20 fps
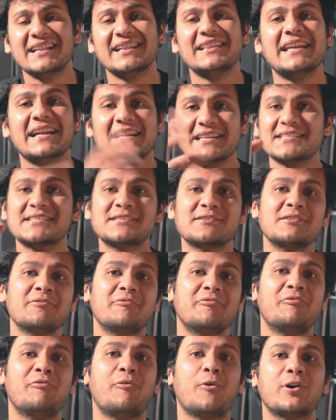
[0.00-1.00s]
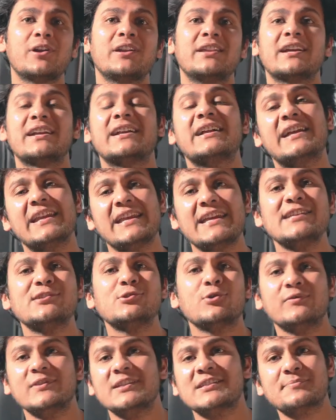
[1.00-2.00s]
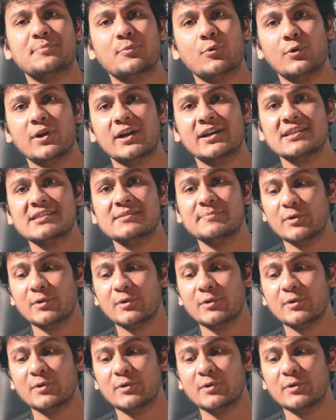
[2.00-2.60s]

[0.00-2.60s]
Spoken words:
That is what the craze of this product is,